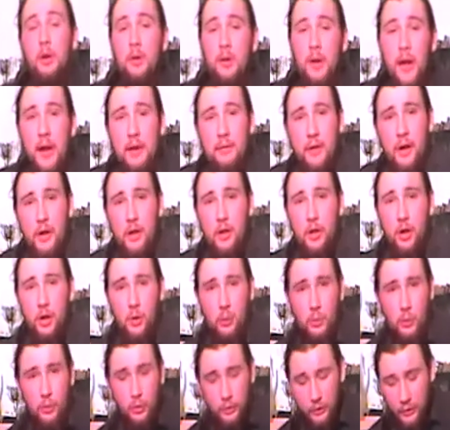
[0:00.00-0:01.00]
Now you've added your
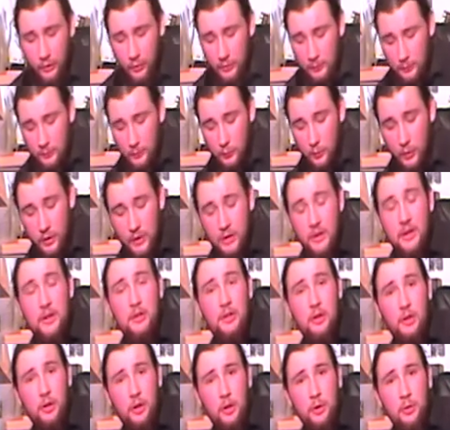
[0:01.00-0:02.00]
hot water, what you
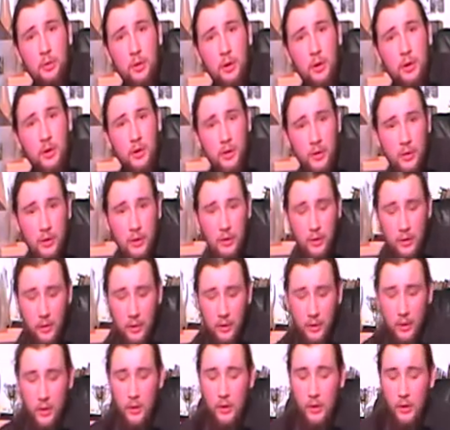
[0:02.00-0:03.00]
need to do
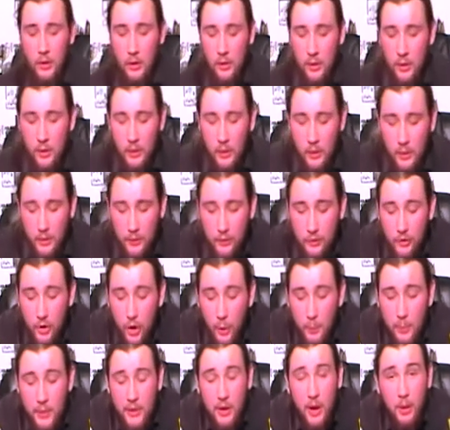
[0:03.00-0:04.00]
is
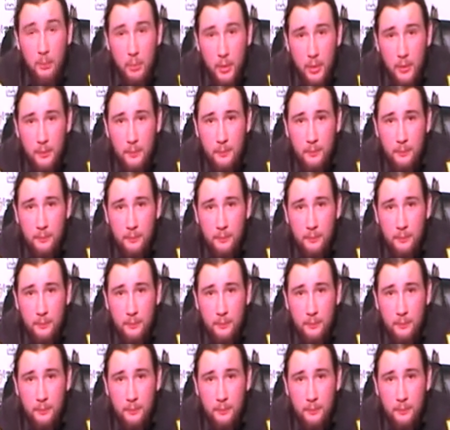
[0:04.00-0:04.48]
top it up